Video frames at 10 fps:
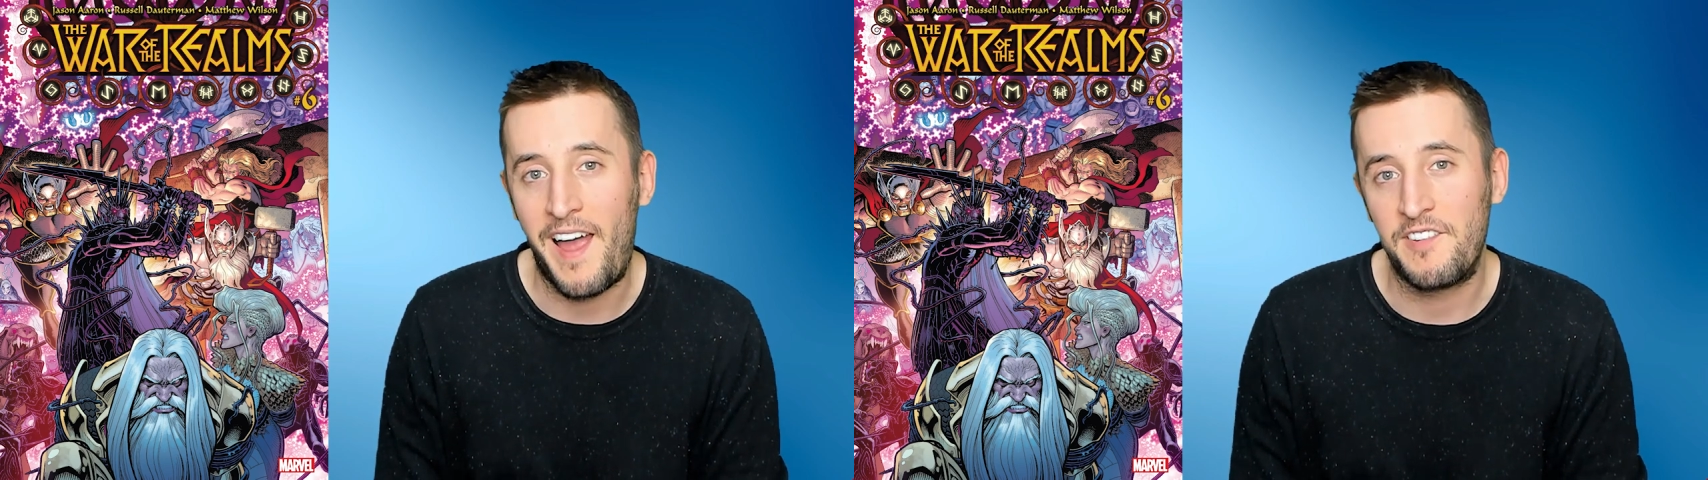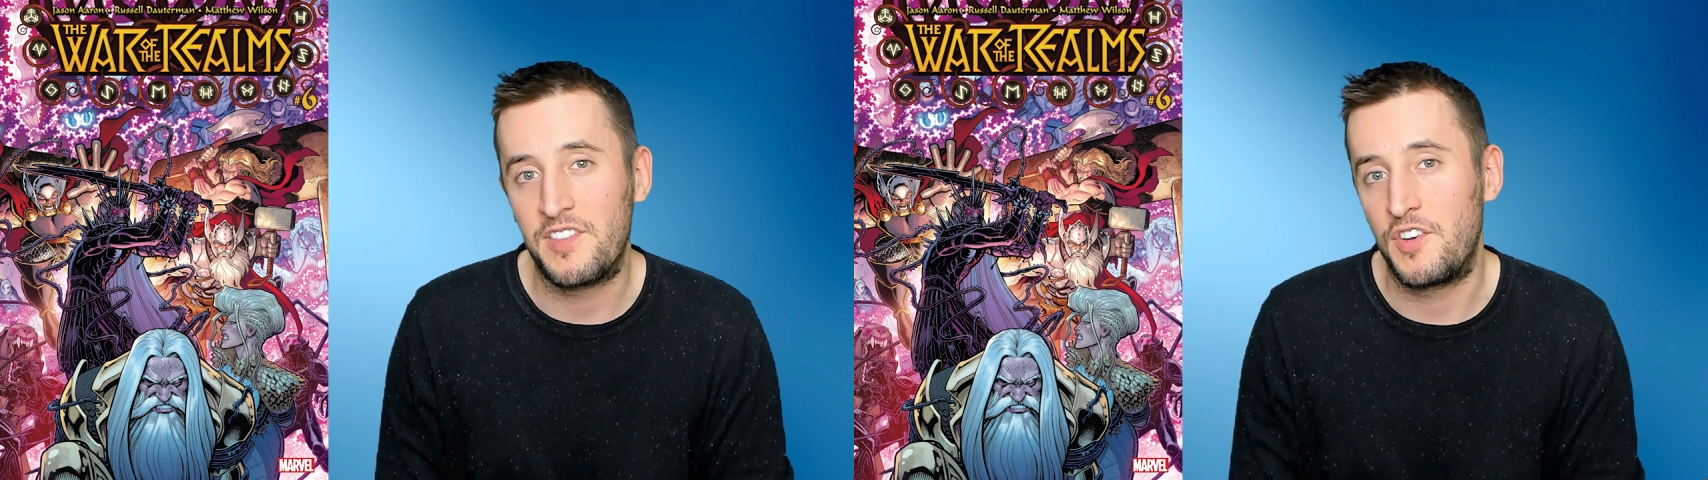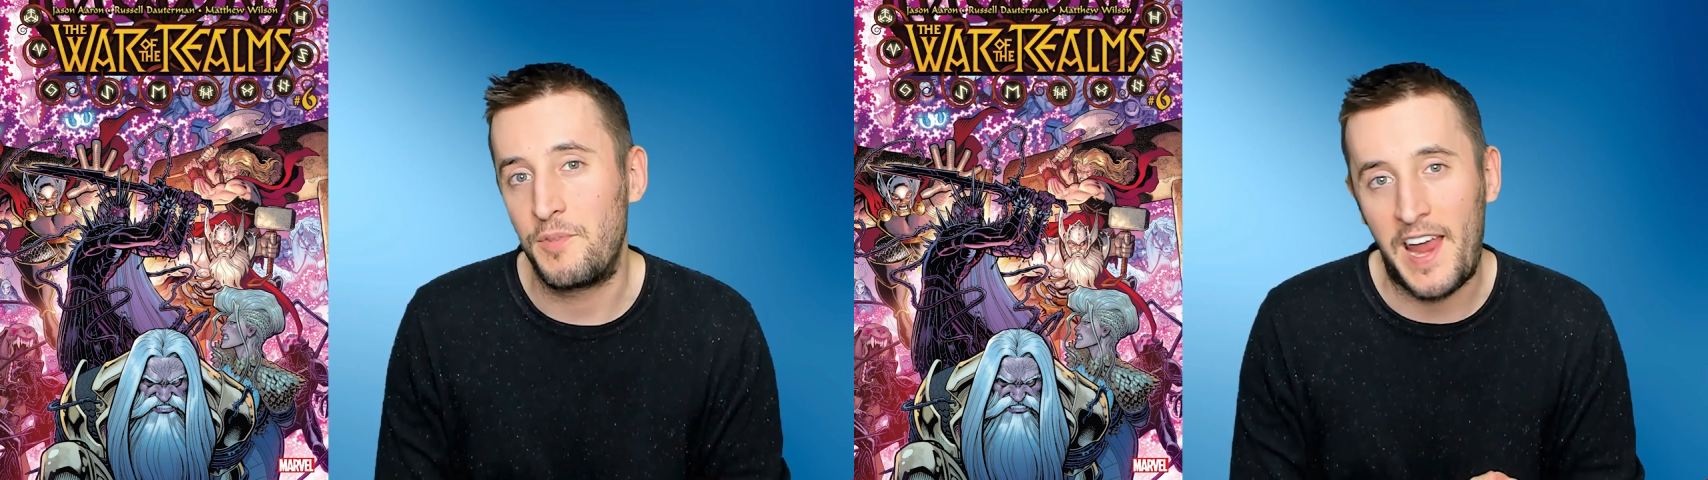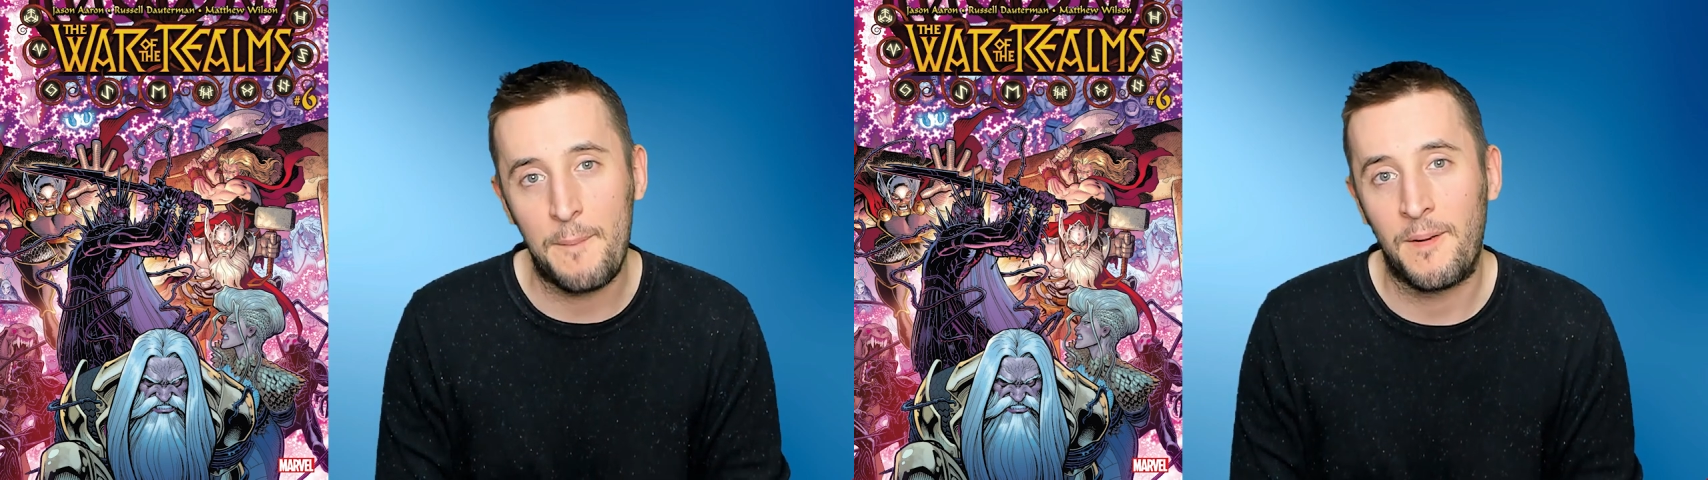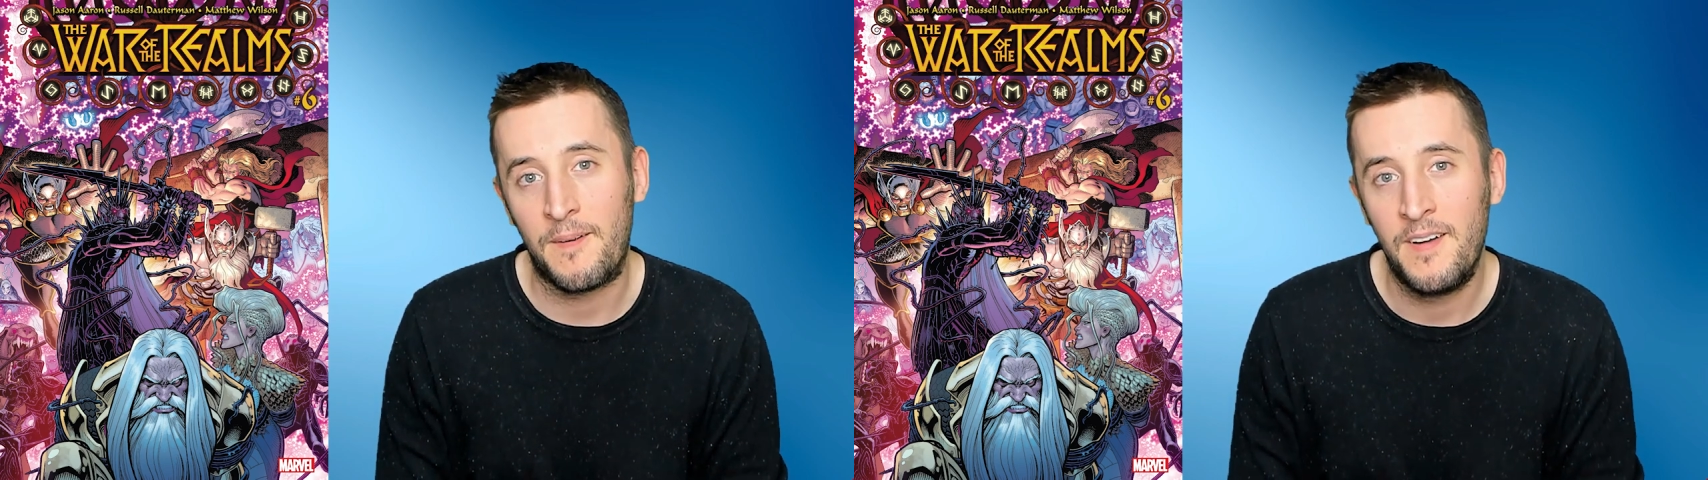having the new
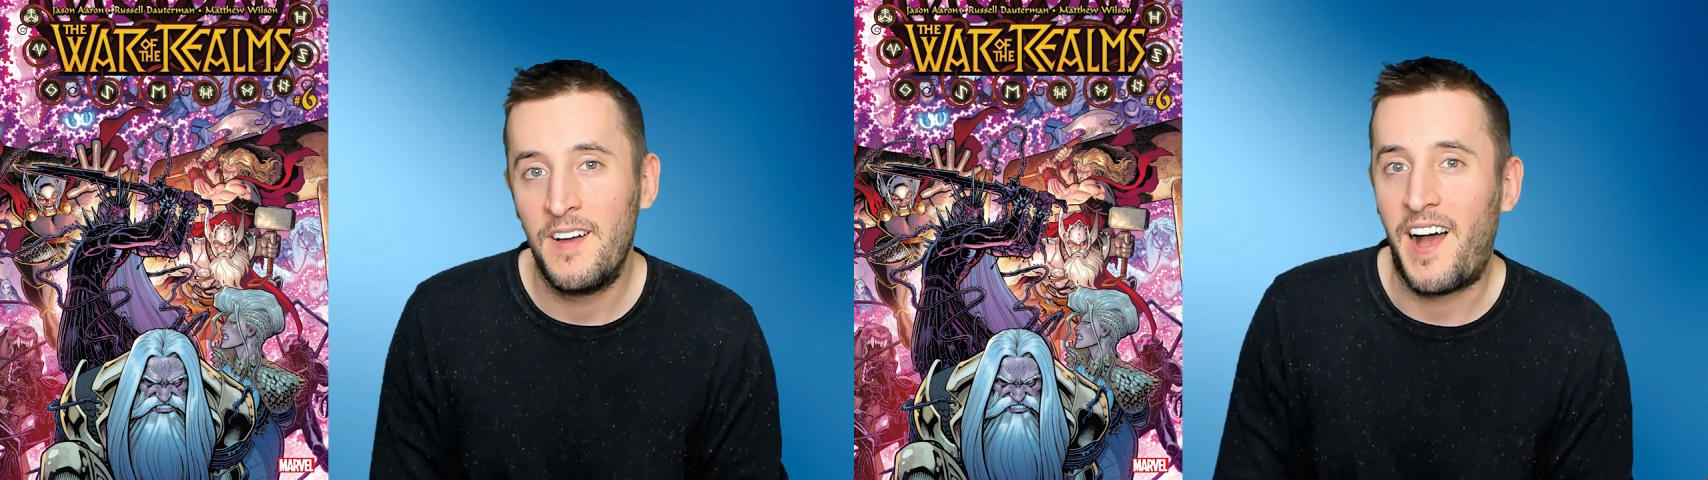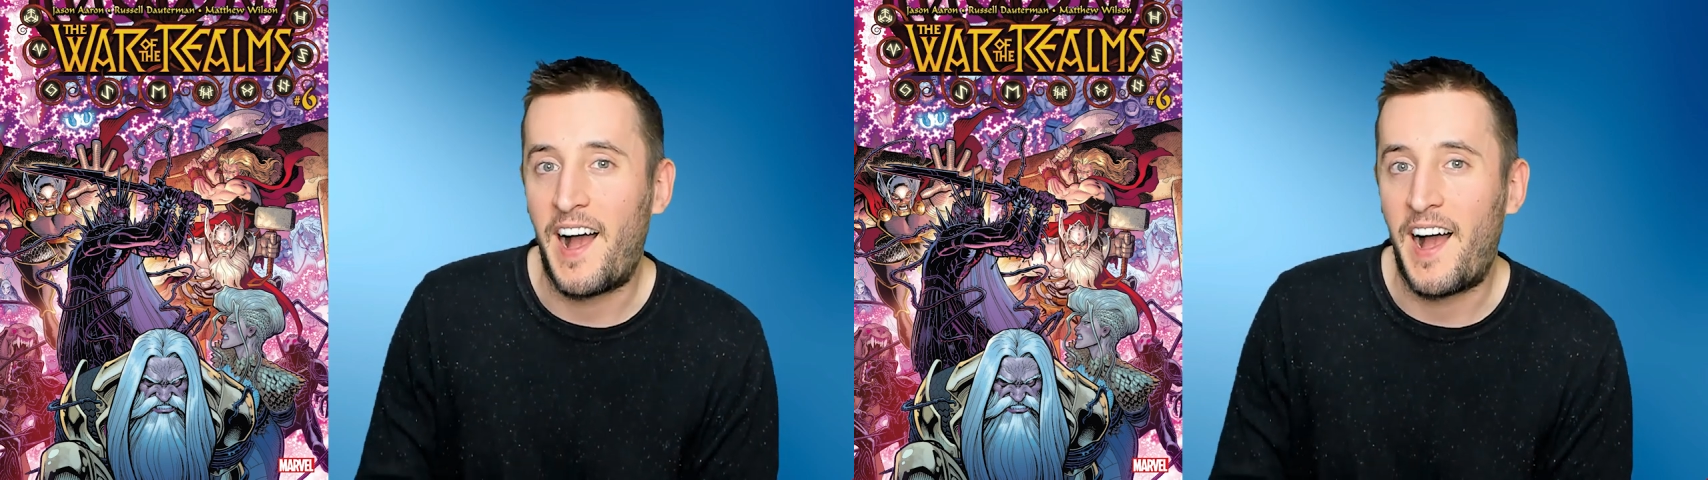hammer.